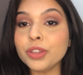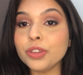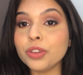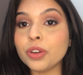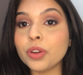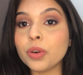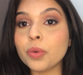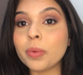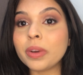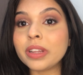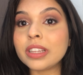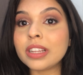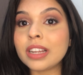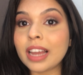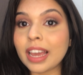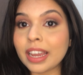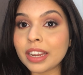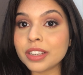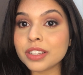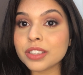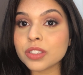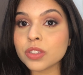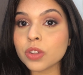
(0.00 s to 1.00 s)
You know, when the
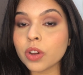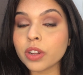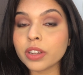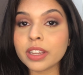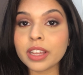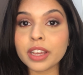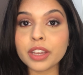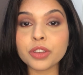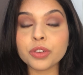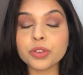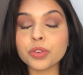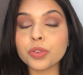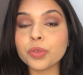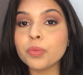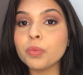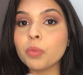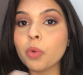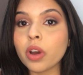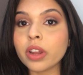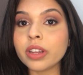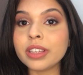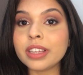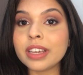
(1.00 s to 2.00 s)
light is not there, you
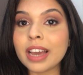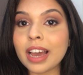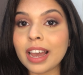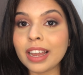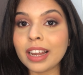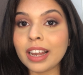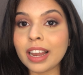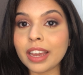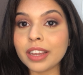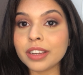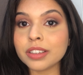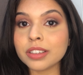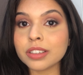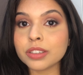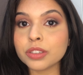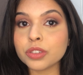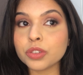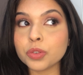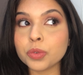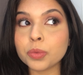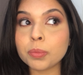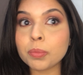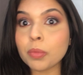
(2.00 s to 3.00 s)
don't want the
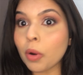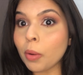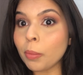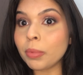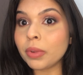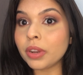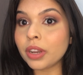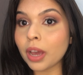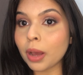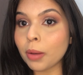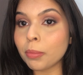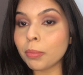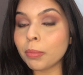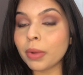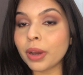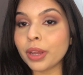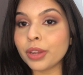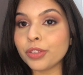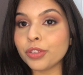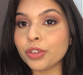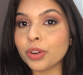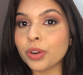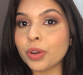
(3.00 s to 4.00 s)
highlighter to pop it up.
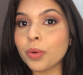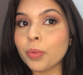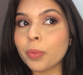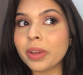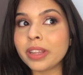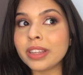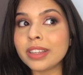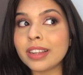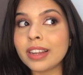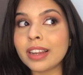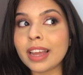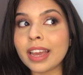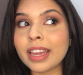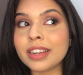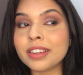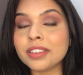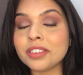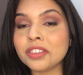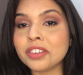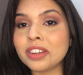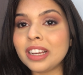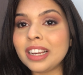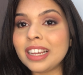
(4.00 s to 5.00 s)
But you know, when the
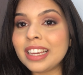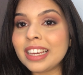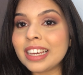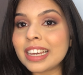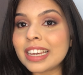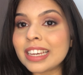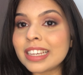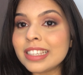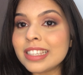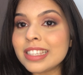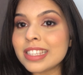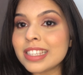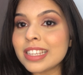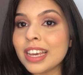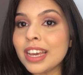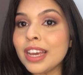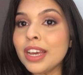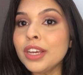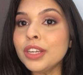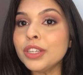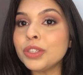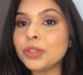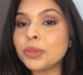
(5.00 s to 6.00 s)
light really hits
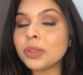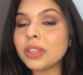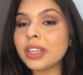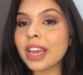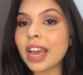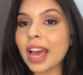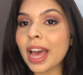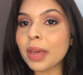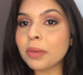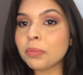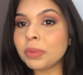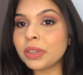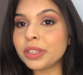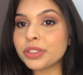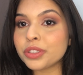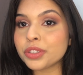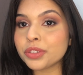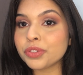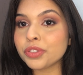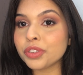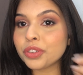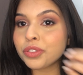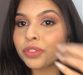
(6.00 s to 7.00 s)
to the high
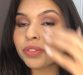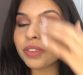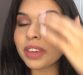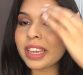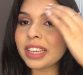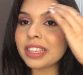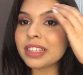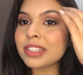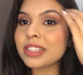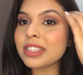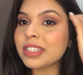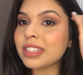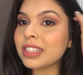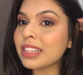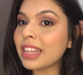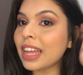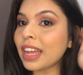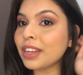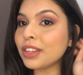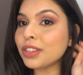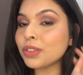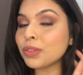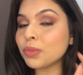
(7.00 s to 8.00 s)
points of your face,
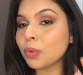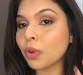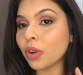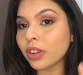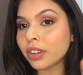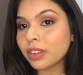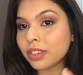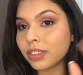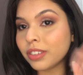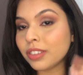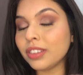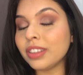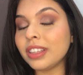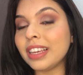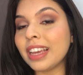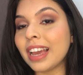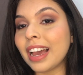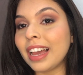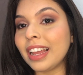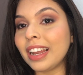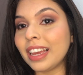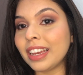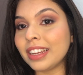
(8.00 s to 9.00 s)
that is what the
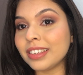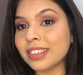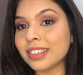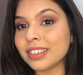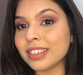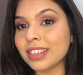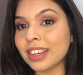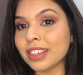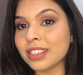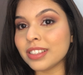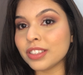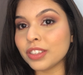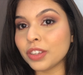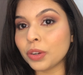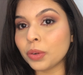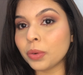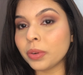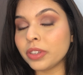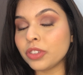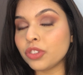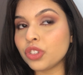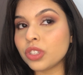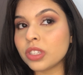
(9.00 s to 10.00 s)
highlighter does. You
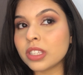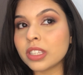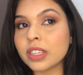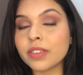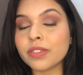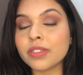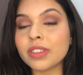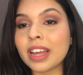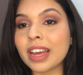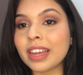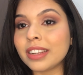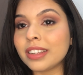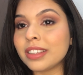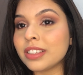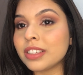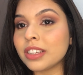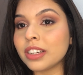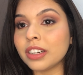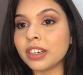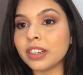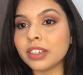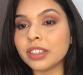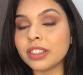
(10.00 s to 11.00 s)
know, it just gives that,
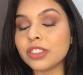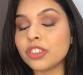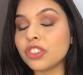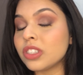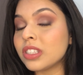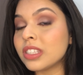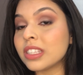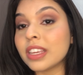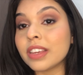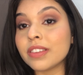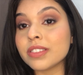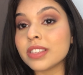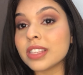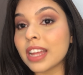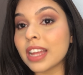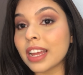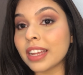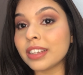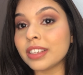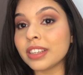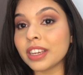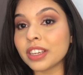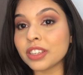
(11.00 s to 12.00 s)
uh, it just gives
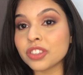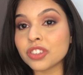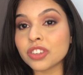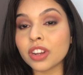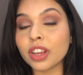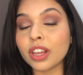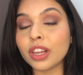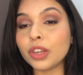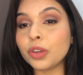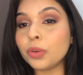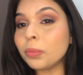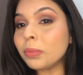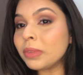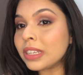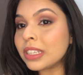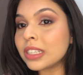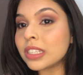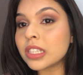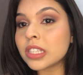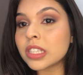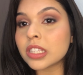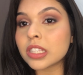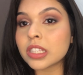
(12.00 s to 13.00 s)
that extra
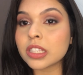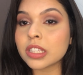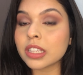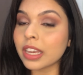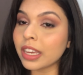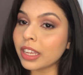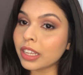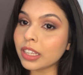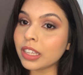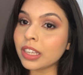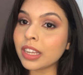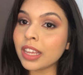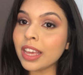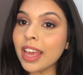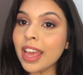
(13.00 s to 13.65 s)
luminous skin.